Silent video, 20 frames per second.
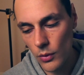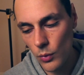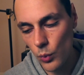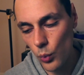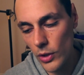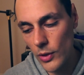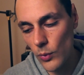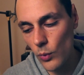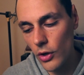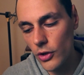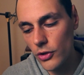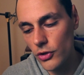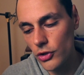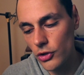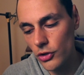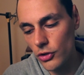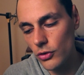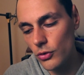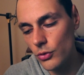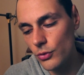We want
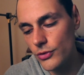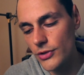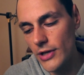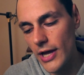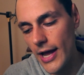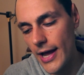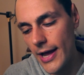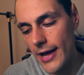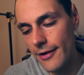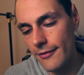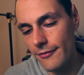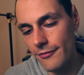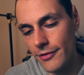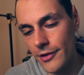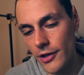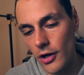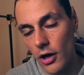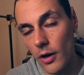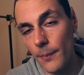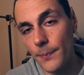you to have
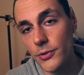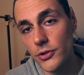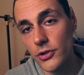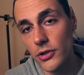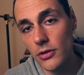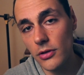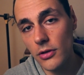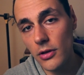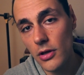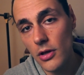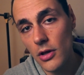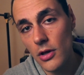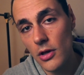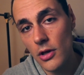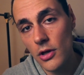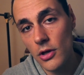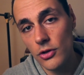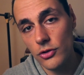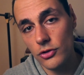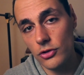the
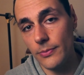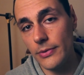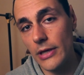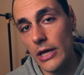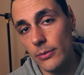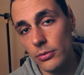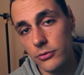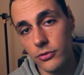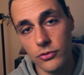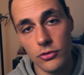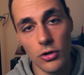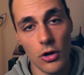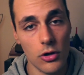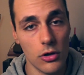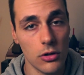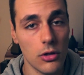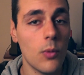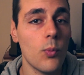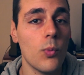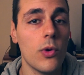option to be able to
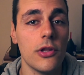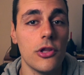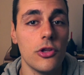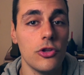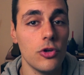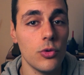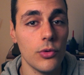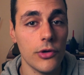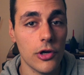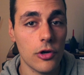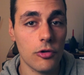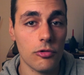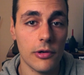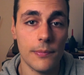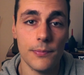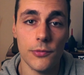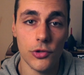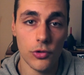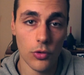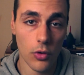toggle on whether you
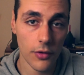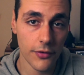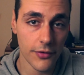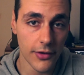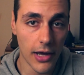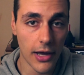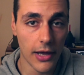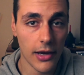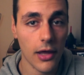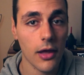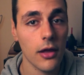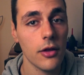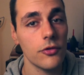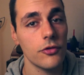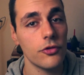encrypt your data